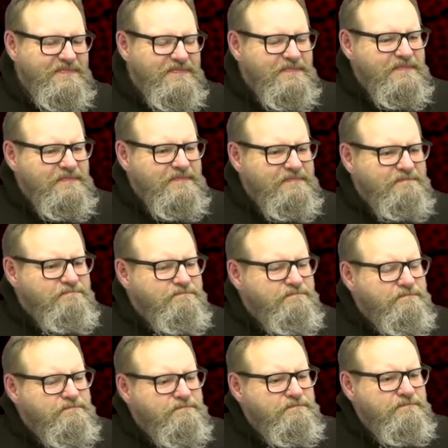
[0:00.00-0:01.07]

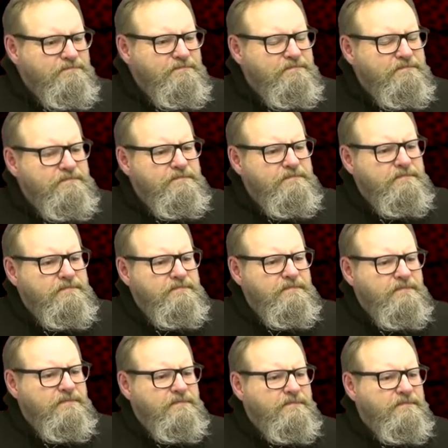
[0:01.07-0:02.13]

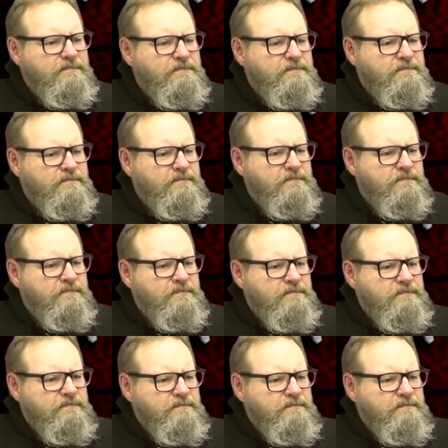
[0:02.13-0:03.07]
This person isn't speaking.